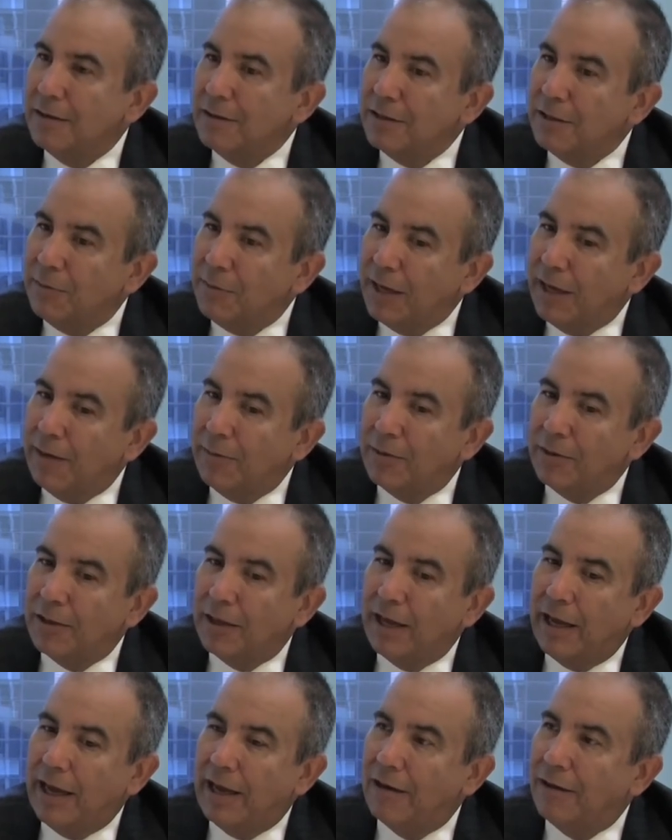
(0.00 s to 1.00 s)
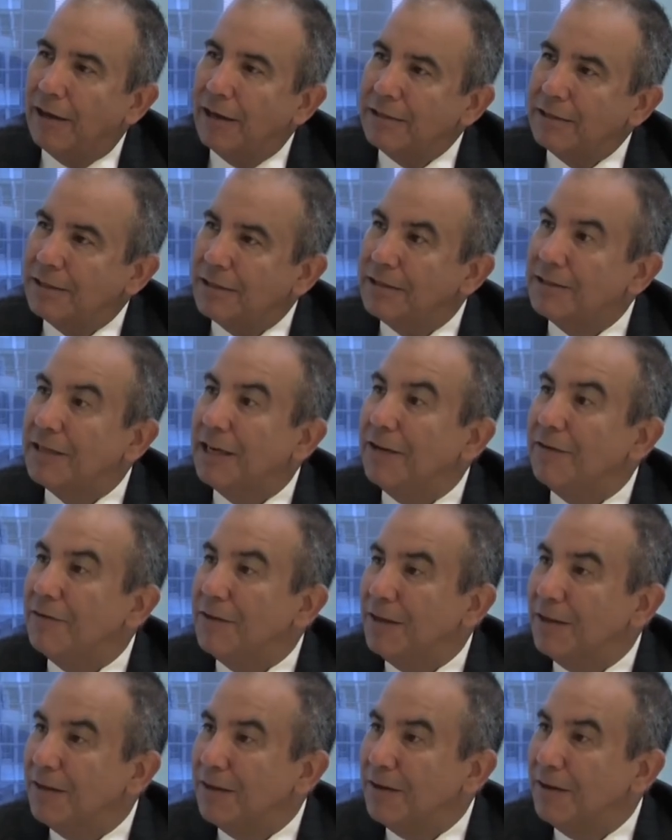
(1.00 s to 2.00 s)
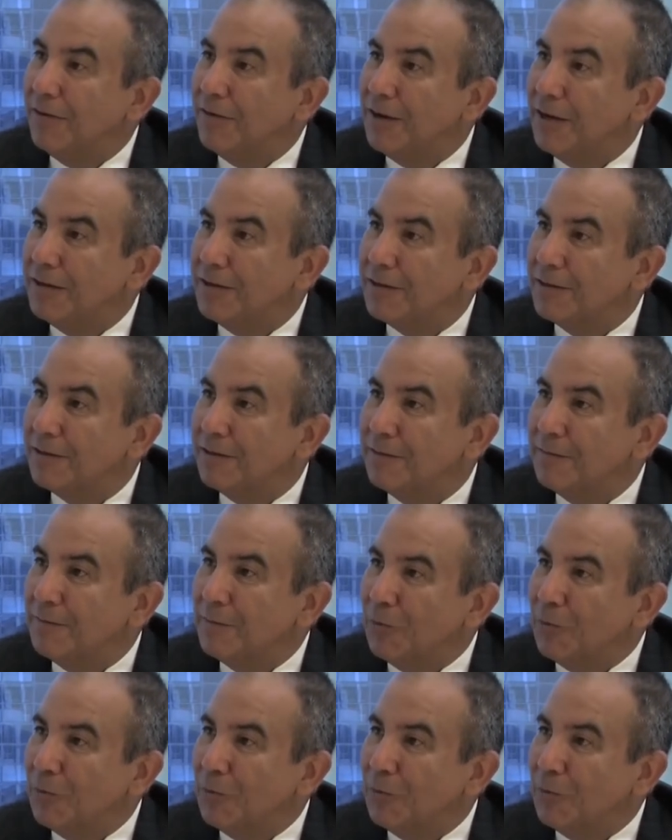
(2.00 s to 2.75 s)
to be able to analyze the safety of the dividends.